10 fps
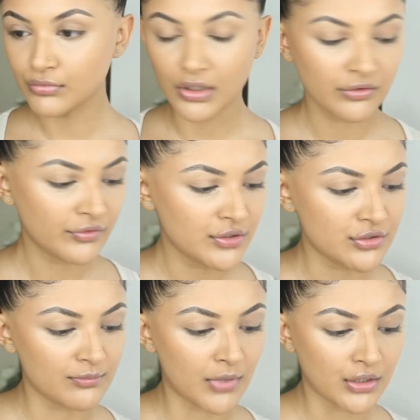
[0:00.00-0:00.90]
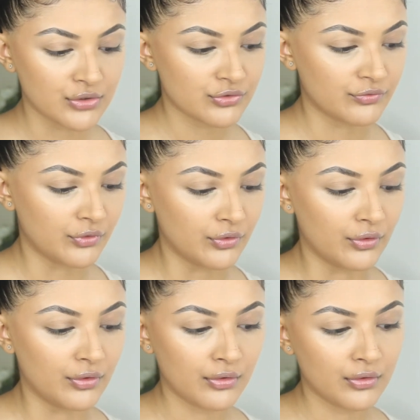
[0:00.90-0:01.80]
I don't really do much
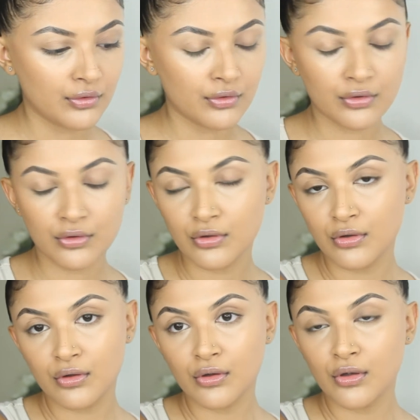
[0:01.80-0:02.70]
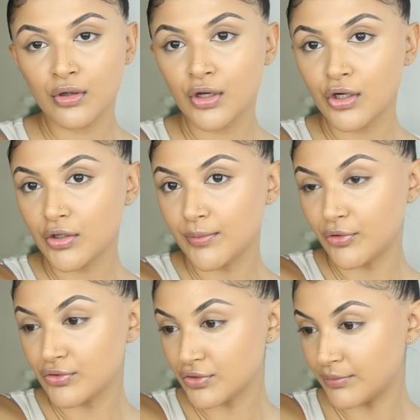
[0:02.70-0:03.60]
for cream
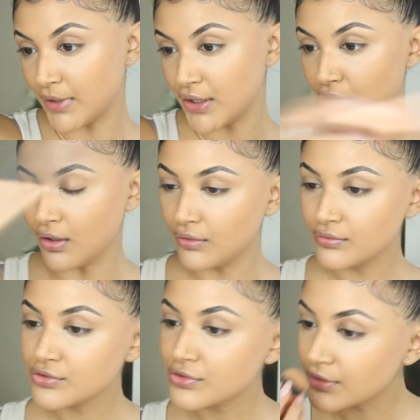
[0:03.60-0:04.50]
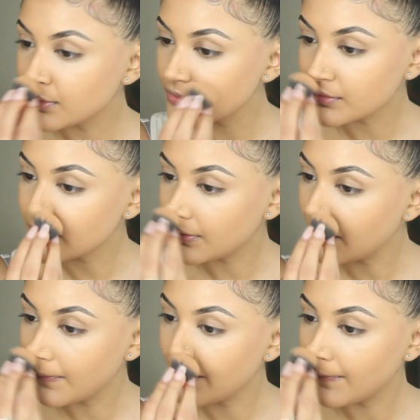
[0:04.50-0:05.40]
contouring my nose, just because
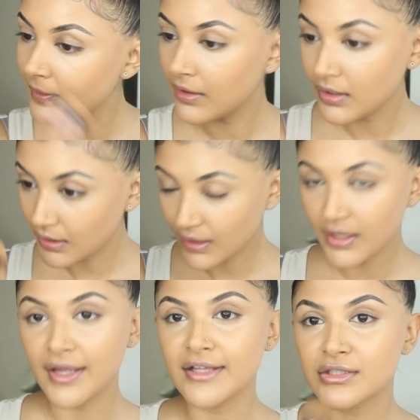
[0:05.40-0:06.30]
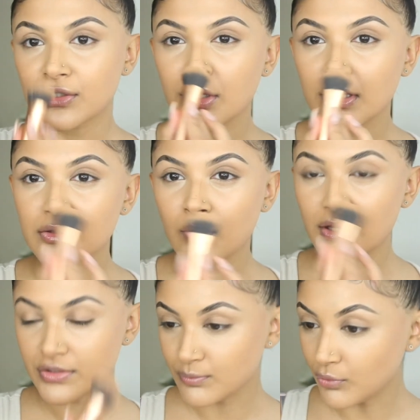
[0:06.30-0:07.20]
it's
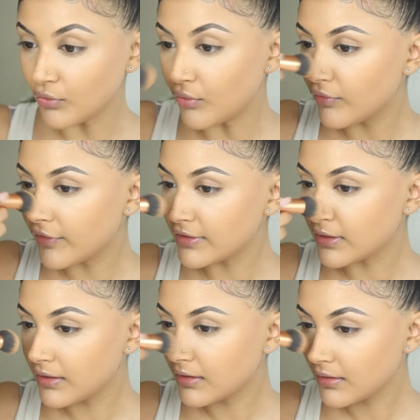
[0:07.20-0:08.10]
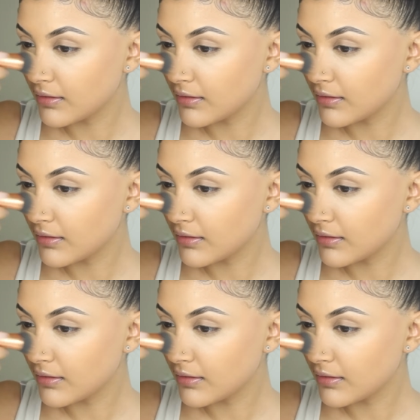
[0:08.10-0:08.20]
quite small already.